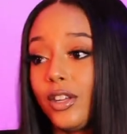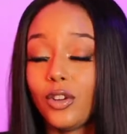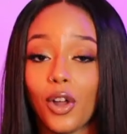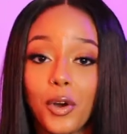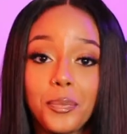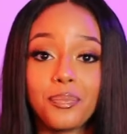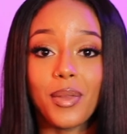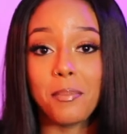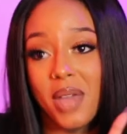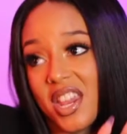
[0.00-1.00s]
you know
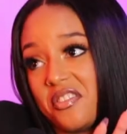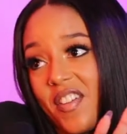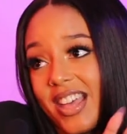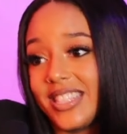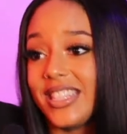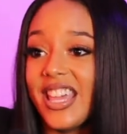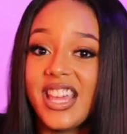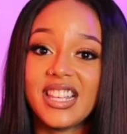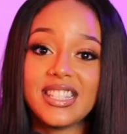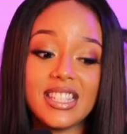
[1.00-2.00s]
manifest
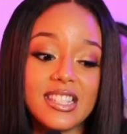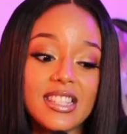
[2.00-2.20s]
this this